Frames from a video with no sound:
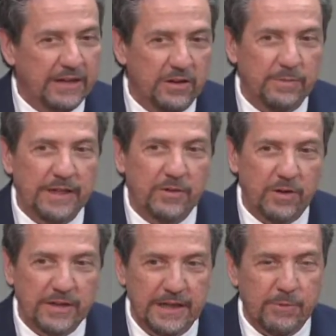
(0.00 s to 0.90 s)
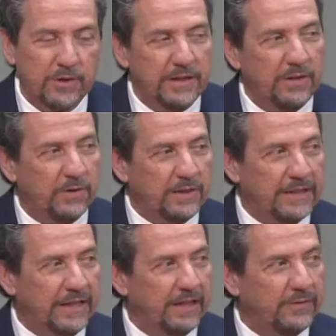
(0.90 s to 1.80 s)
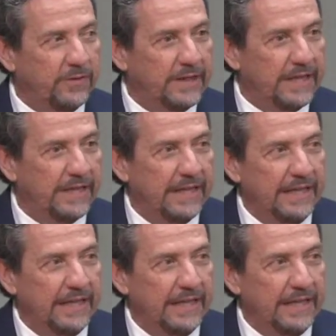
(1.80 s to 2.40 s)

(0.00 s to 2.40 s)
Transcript: You can be in the wrong neighborhood in Oakland, California,